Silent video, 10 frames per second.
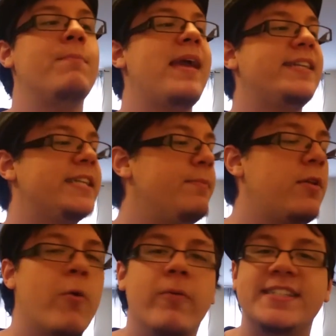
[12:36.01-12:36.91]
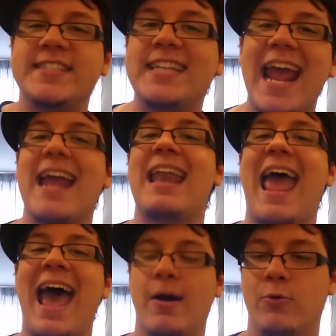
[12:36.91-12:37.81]
It makes him, stand
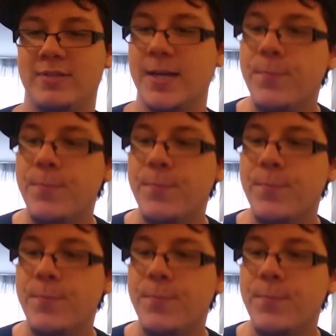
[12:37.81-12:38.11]
out.